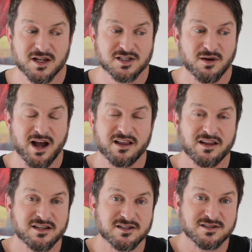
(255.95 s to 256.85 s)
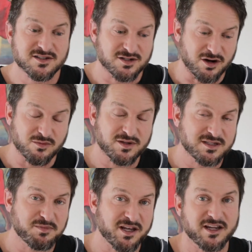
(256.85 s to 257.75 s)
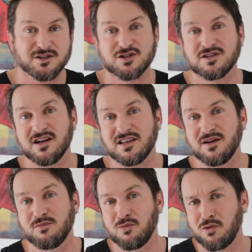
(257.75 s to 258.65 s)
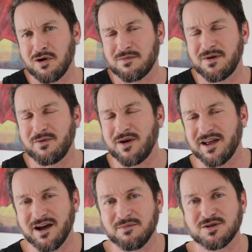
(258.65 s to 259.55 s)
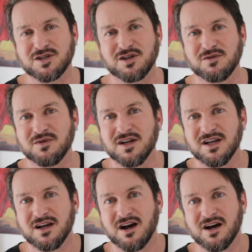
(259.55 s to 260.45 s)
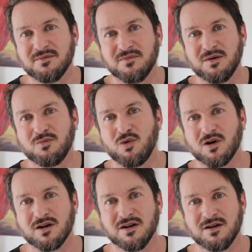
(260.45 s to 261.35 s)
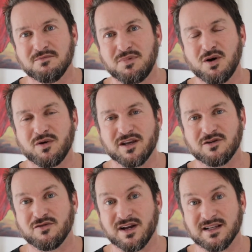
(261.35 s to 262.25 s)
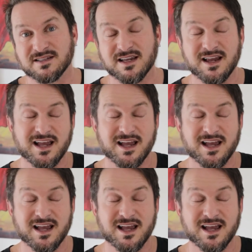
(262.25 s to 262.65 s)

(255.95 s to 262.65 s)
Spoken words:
So I like to start with spinach and then work my way up to more potent greens.